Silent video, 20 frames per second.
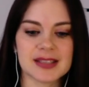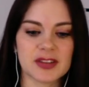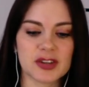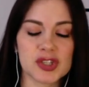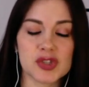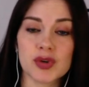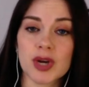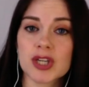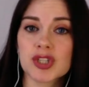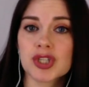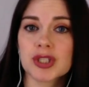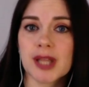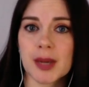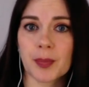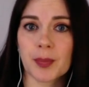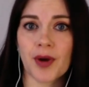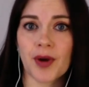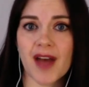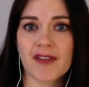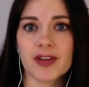they're structured
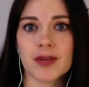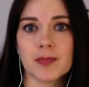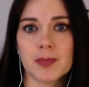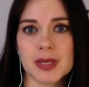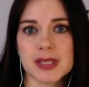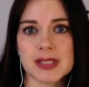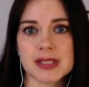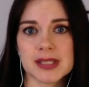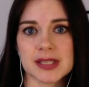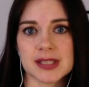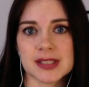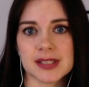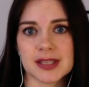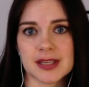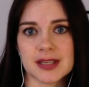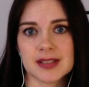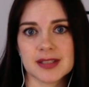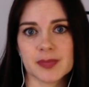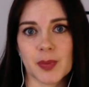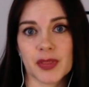like private
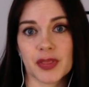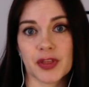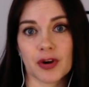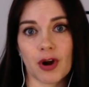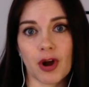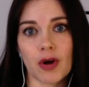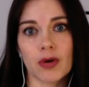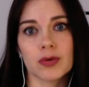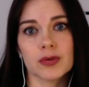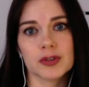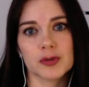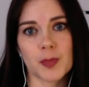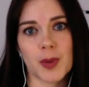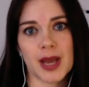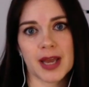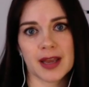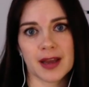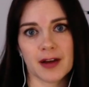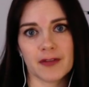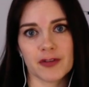businesses, but they're owned
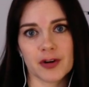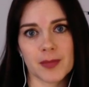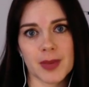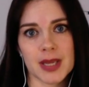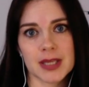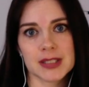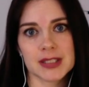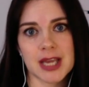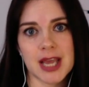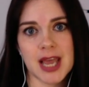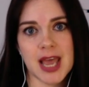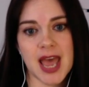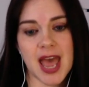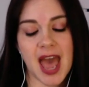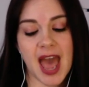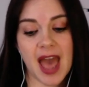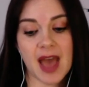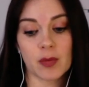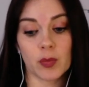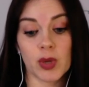by government.
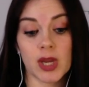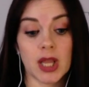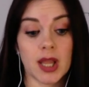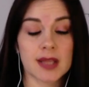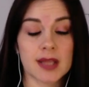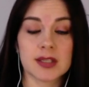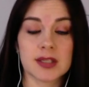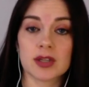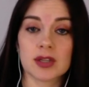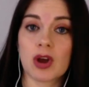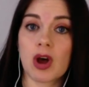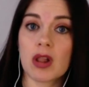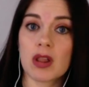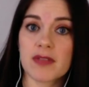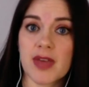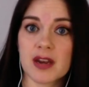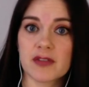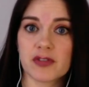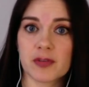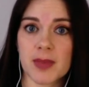And we collected all of
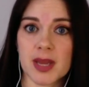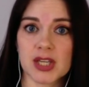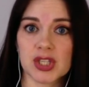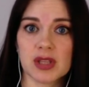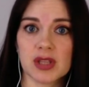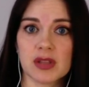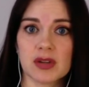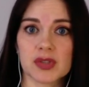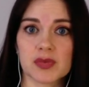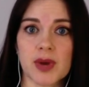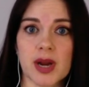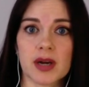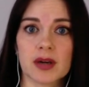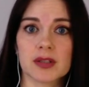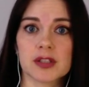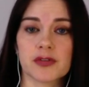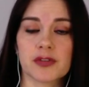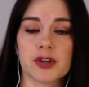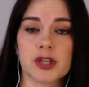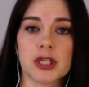that information. There's
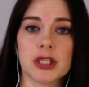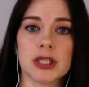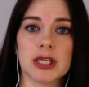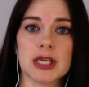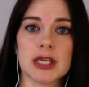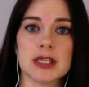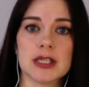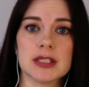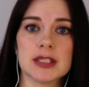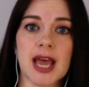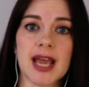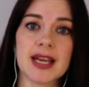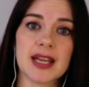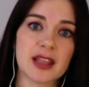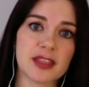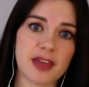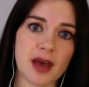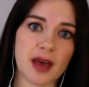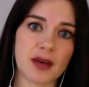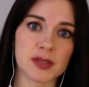records for nearly
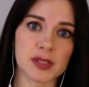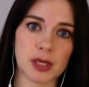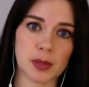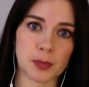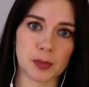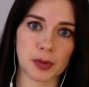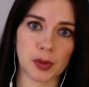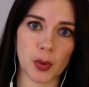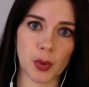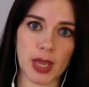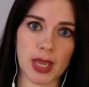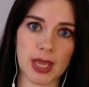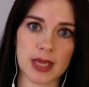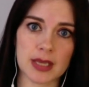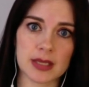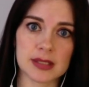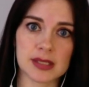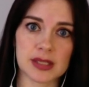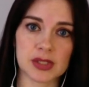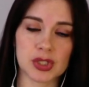90,000
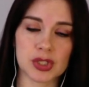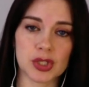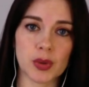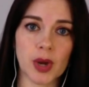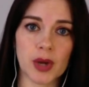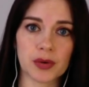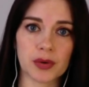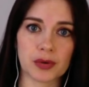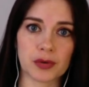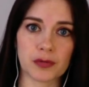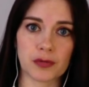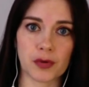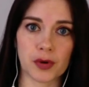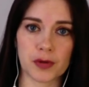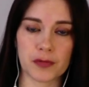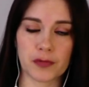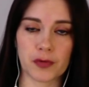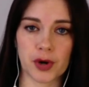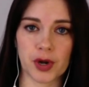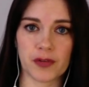employees at
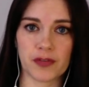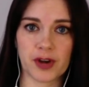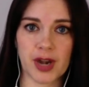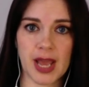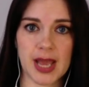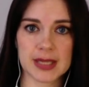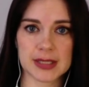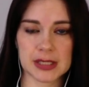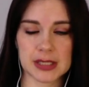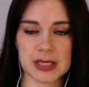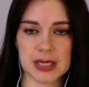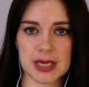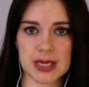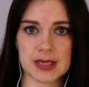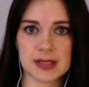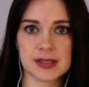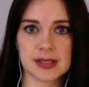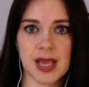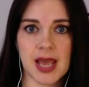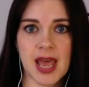244 different
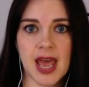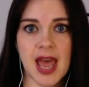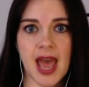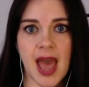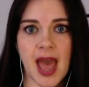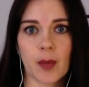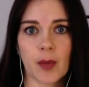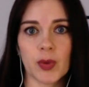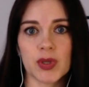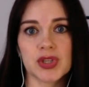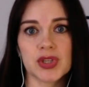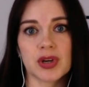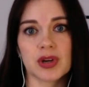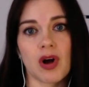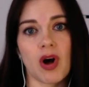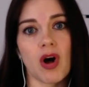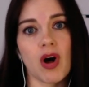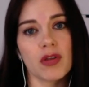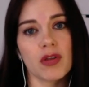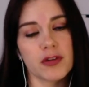entities. And we
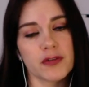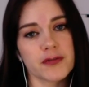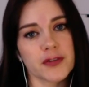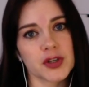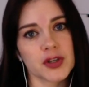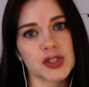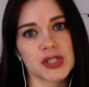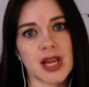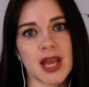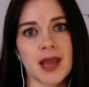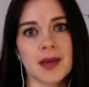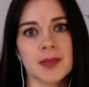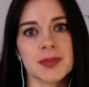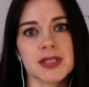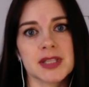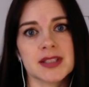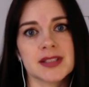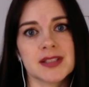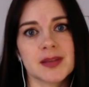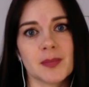took all the first
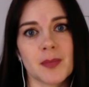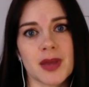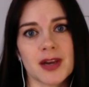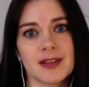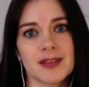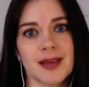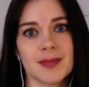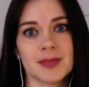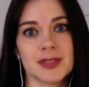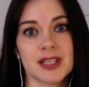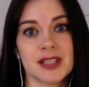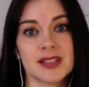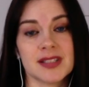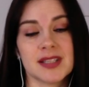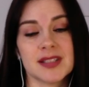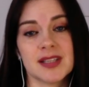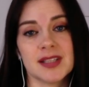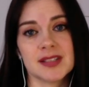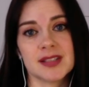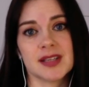names and submitted them to
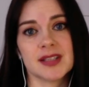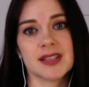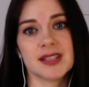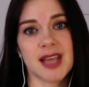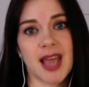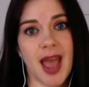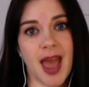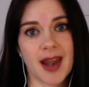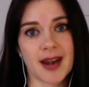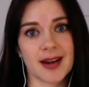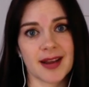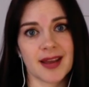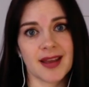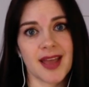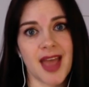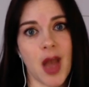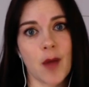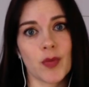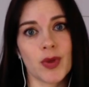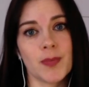Statistics
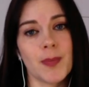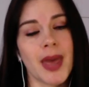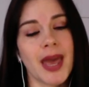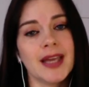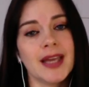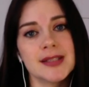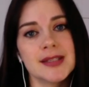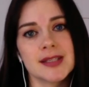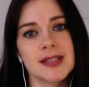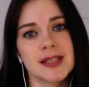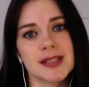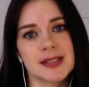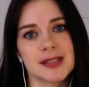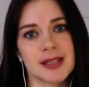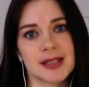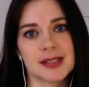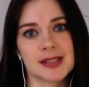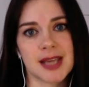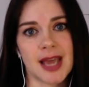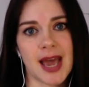Canada. And we paid
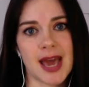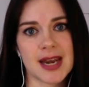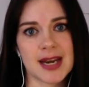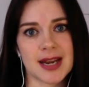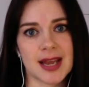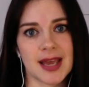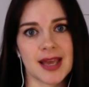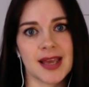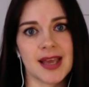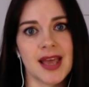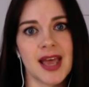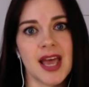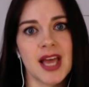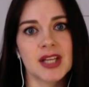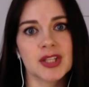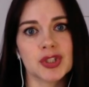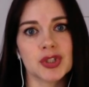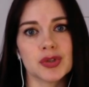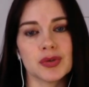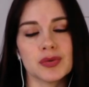Statistics Canada
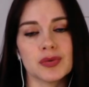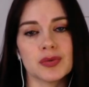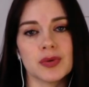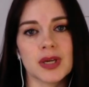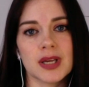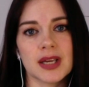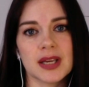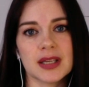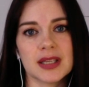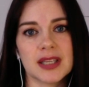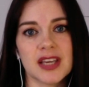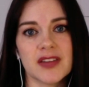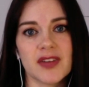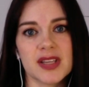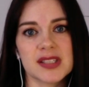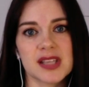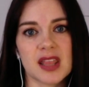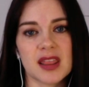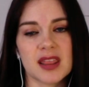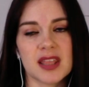to give
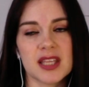us